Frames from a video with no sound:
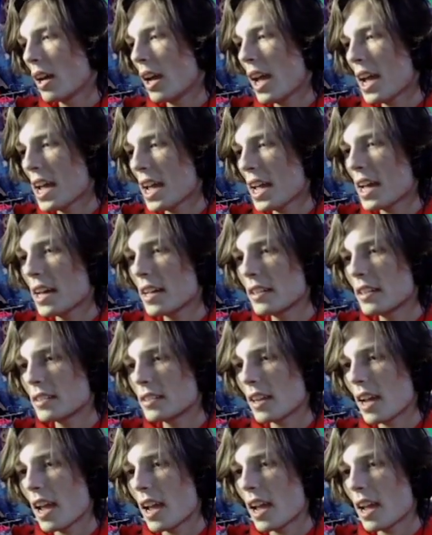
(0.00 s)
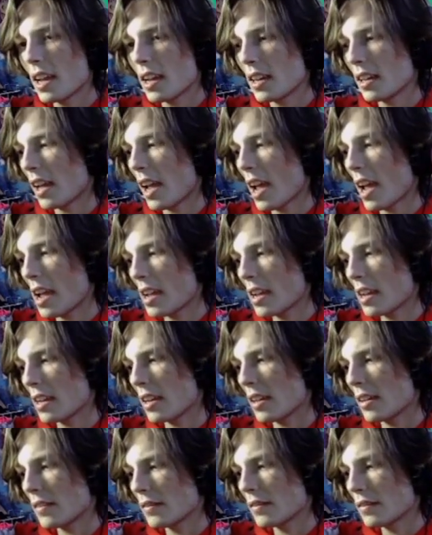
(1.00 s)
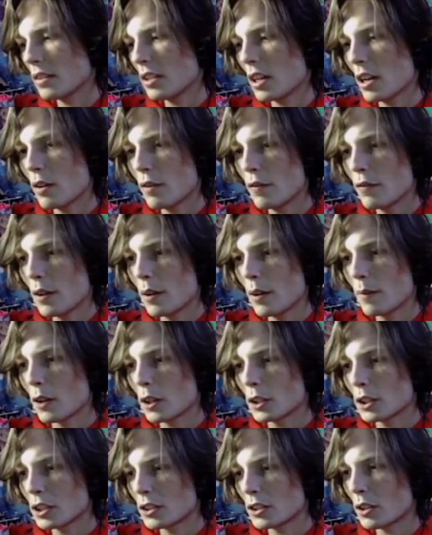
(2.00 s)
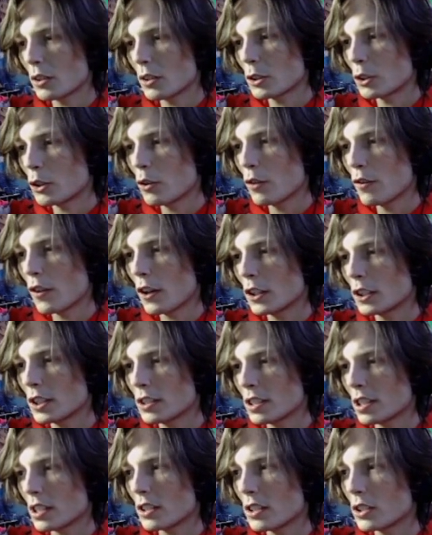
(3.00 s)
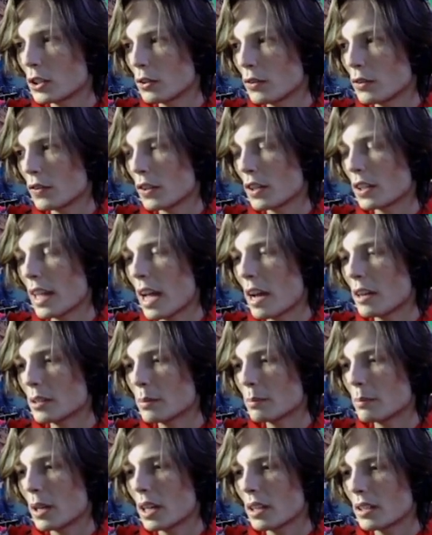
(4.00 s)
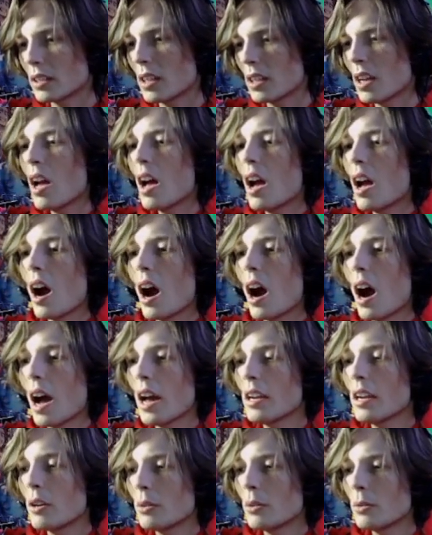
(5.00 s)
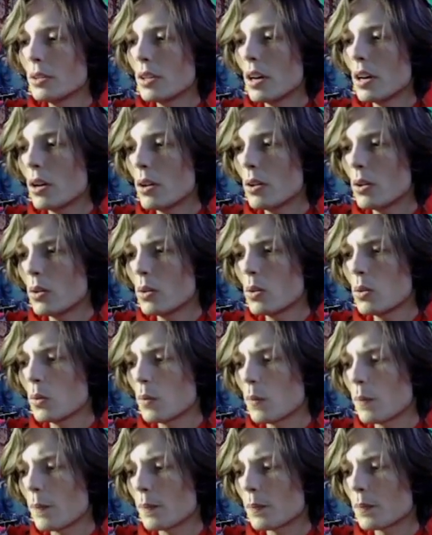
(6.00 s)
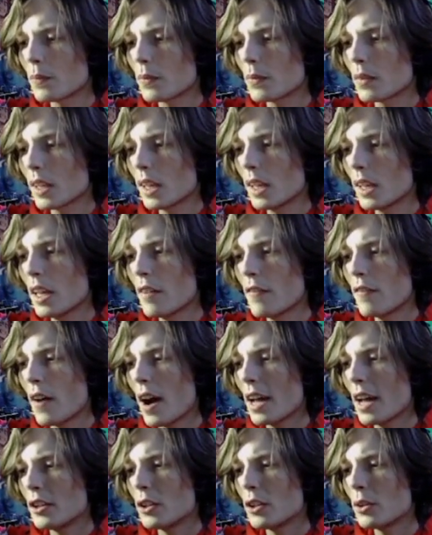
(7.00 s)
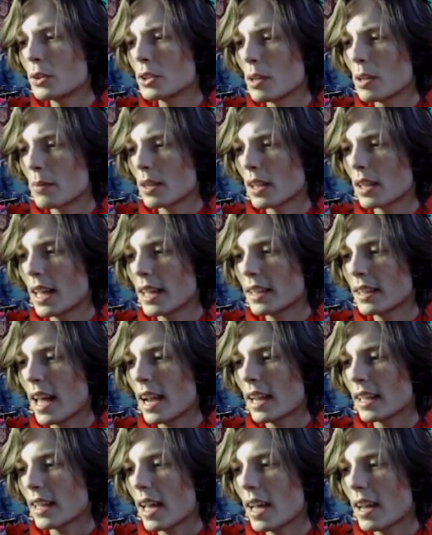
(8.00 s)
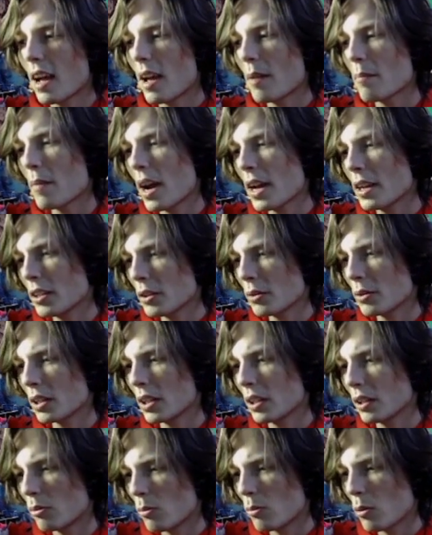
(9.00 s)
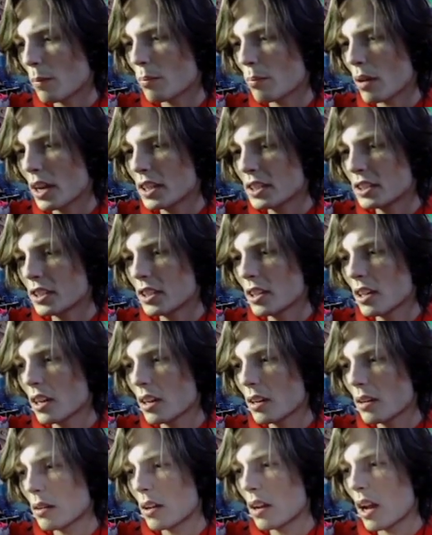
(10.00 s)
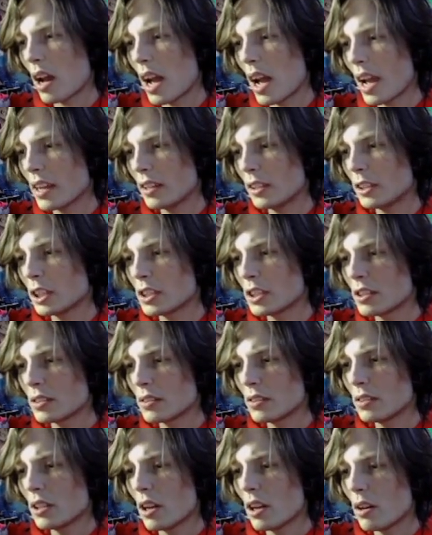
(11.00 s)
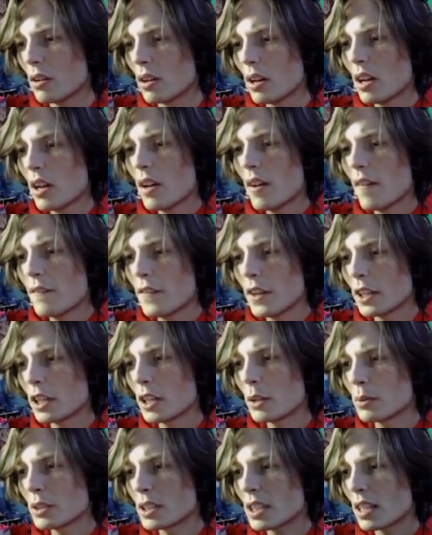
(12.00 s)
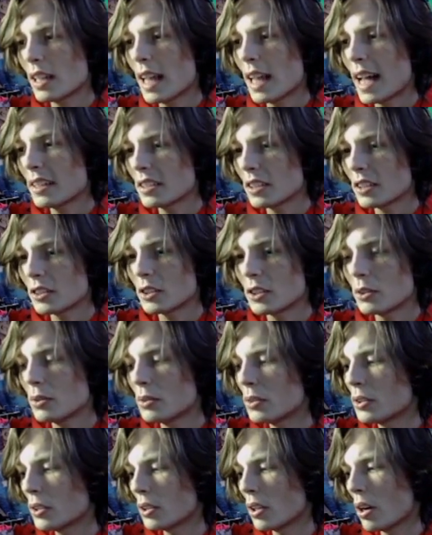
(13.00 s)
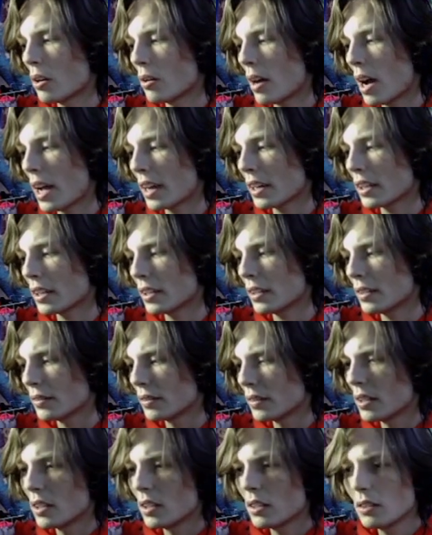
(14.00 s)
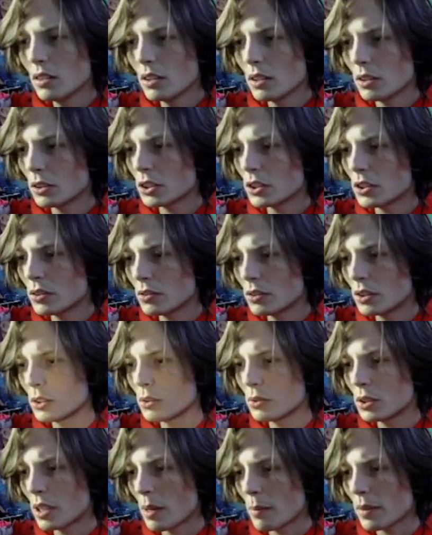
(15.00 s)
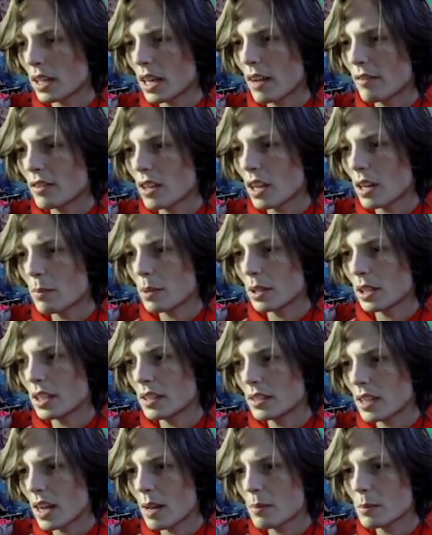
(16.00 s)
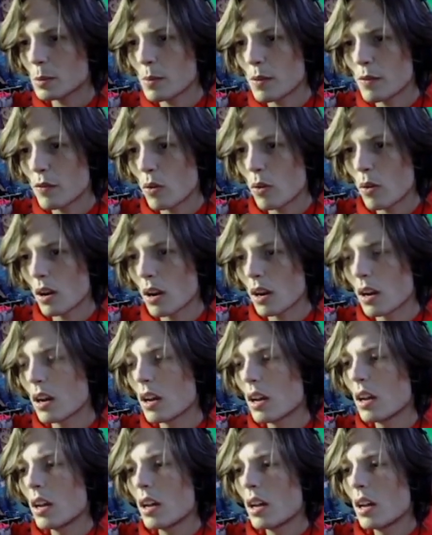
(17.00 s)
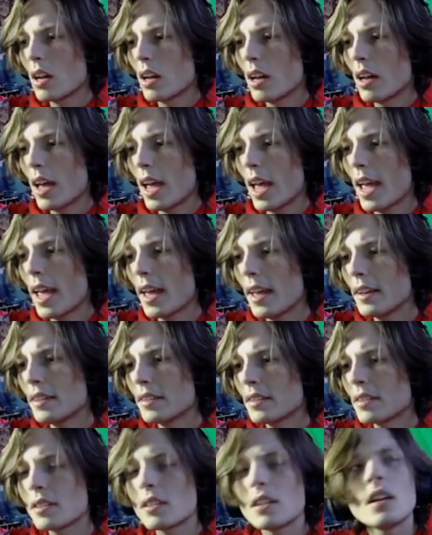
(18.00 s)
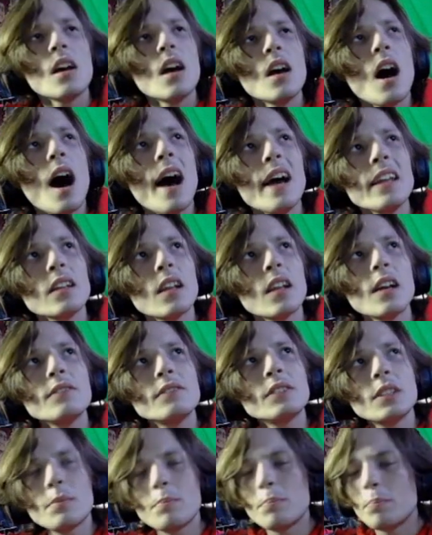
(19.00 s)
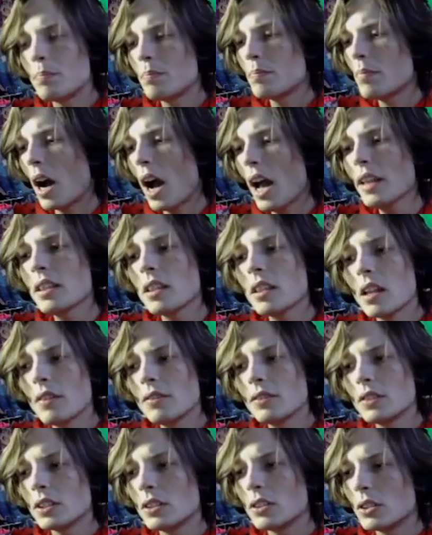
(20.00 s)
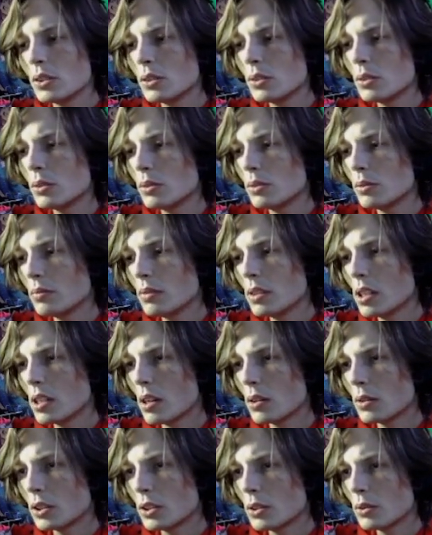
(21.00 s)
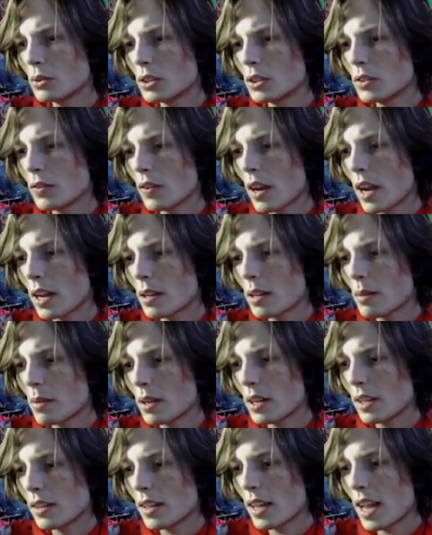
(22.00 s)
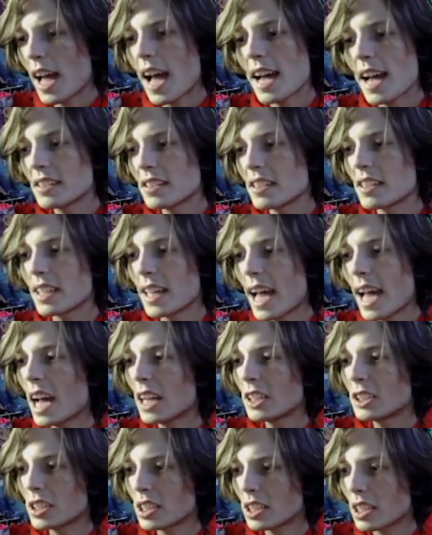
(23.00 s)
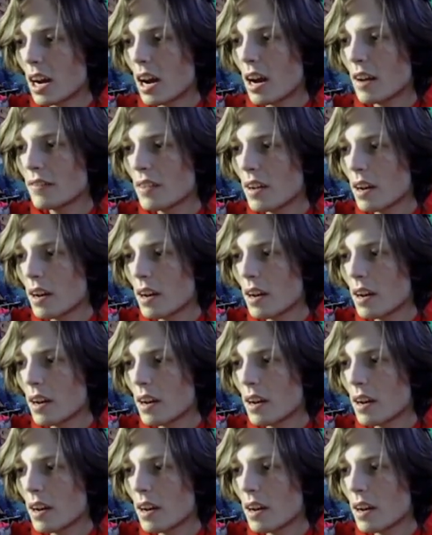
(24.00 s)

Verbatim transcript: and a a you know film version, so there's two versions of the suit for a thousand bucks. I don't know if I'd do something like that again. I might do it a little more pricier. I just you know figured it was the classic suit so I could, you know, just do something I've done a billion times before. And I'd love to I'd love to do, you know, suits for anybody that has the cash to cough